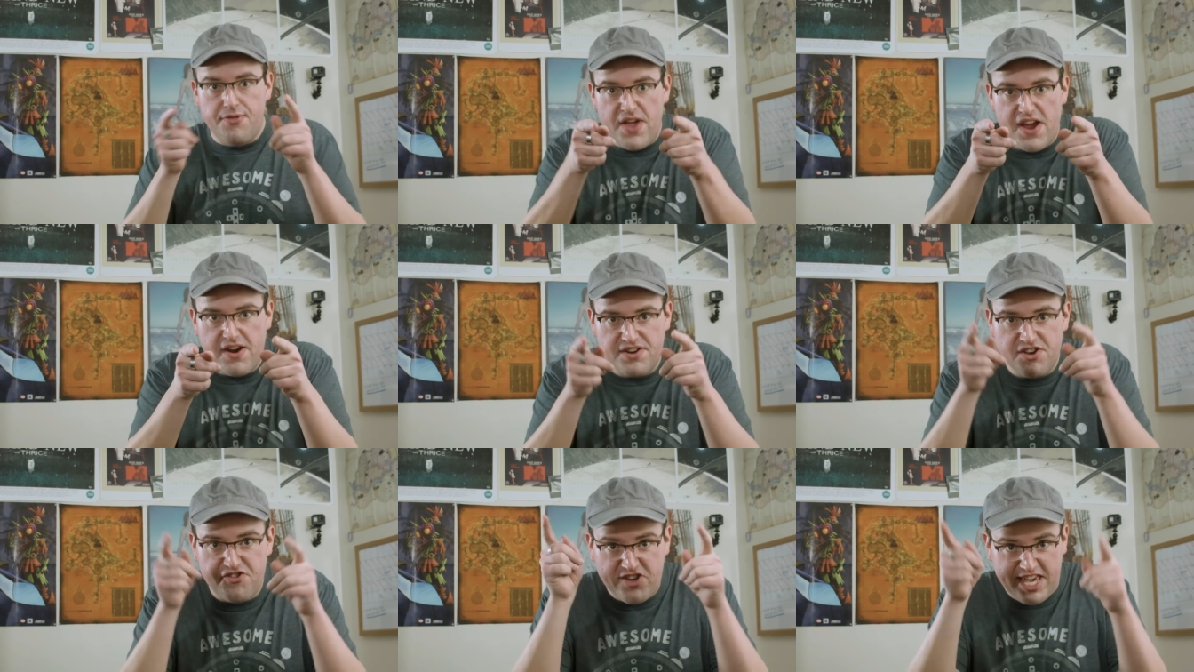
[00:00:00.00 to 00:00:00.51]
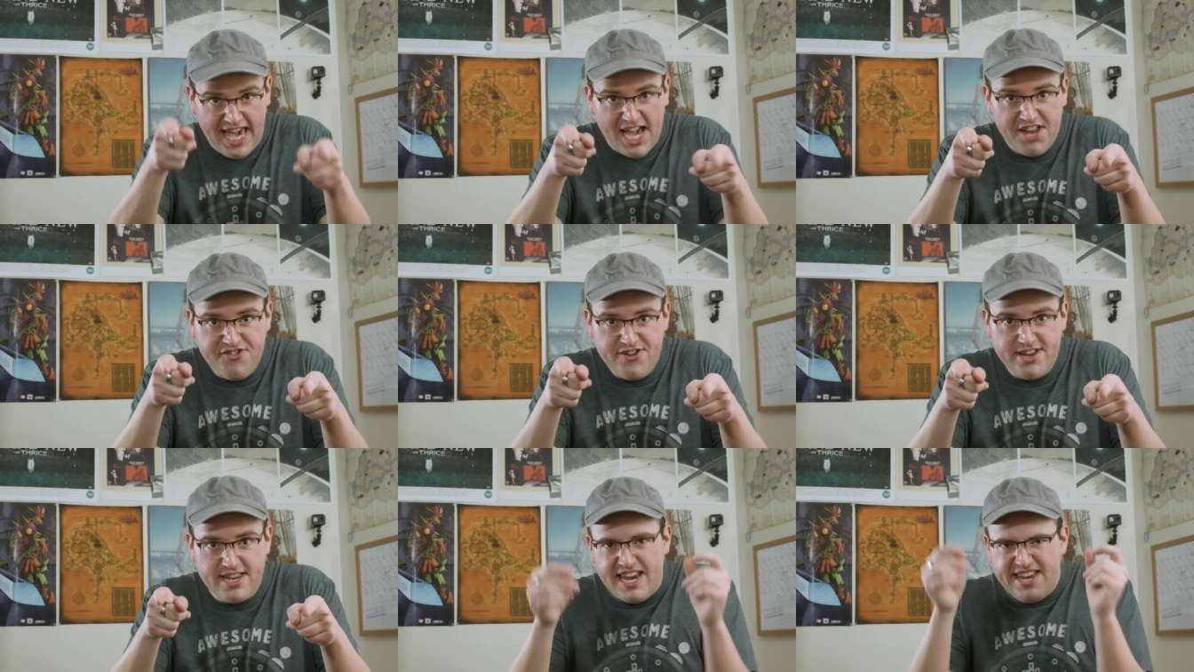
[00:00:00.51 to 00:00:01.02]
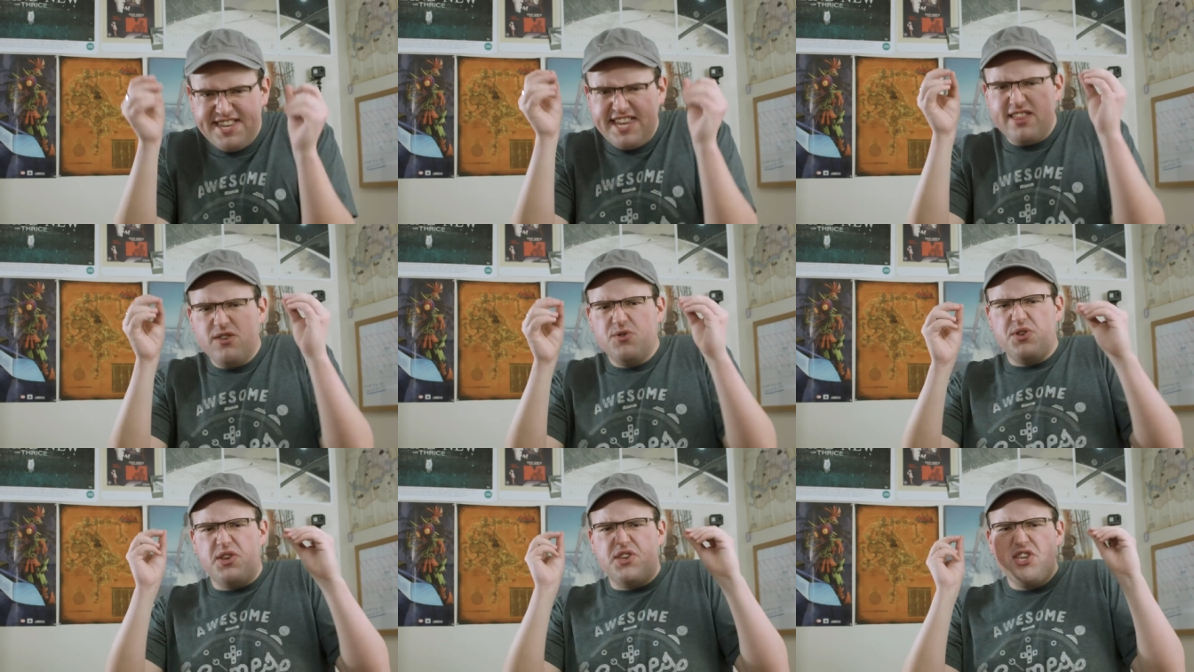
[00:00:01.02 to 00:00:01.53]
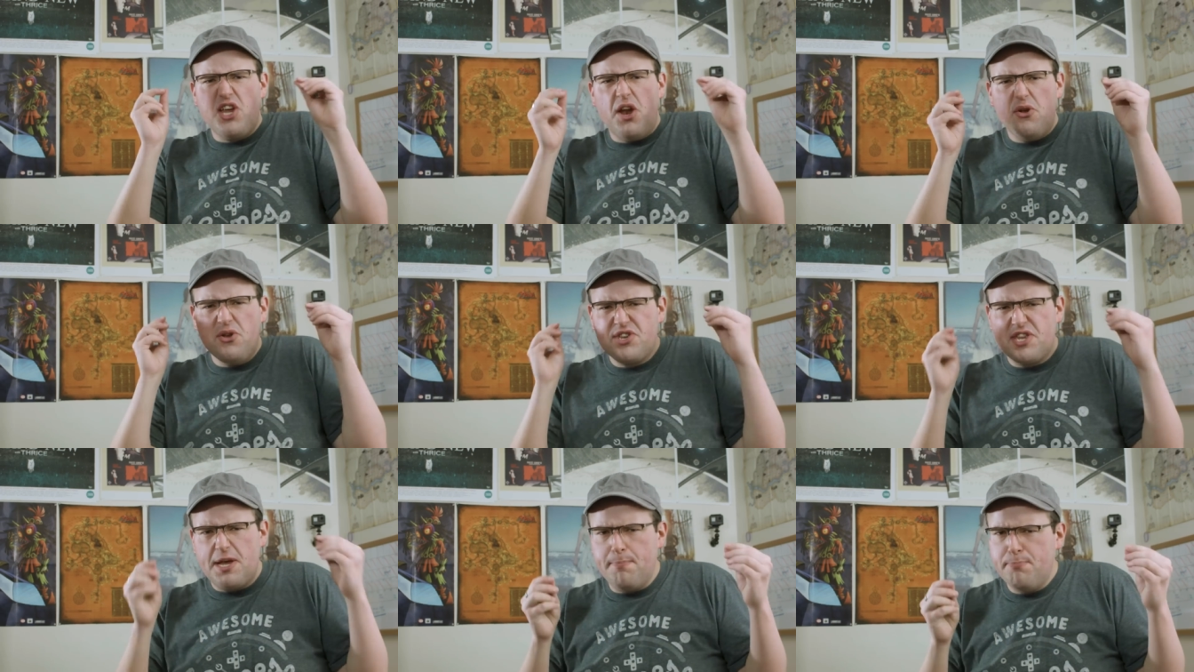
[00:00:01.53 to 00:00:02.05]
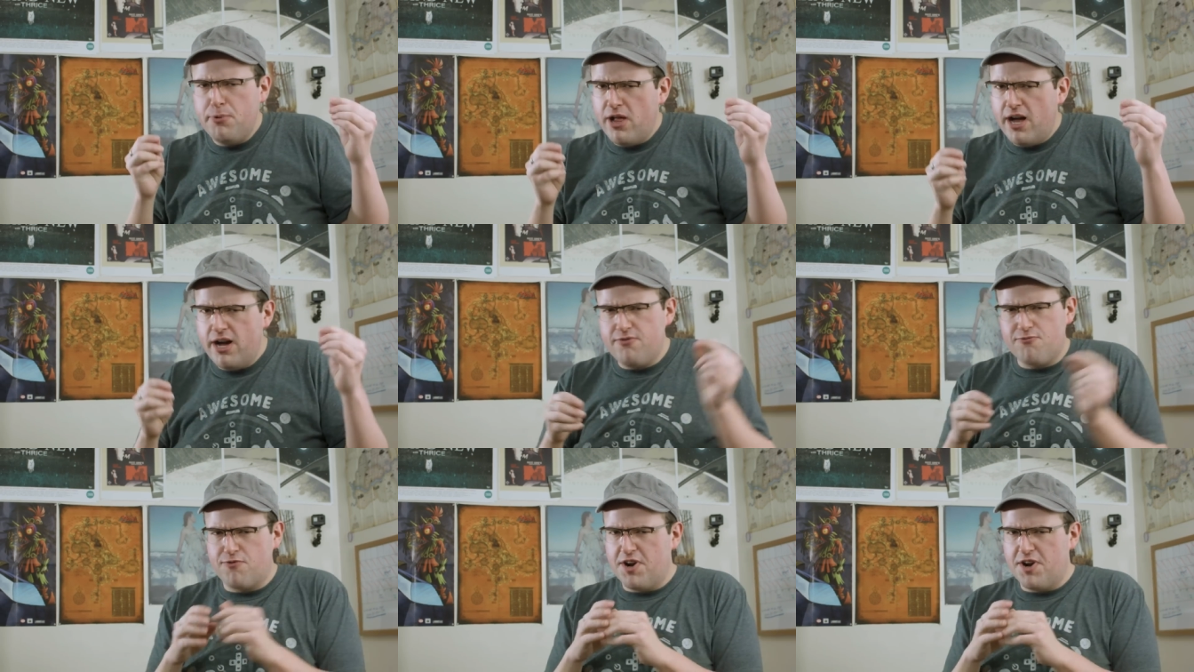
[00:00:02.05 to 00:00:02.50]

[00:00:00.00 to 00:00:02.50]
There, did you catch it? You see, there's a subtle subplot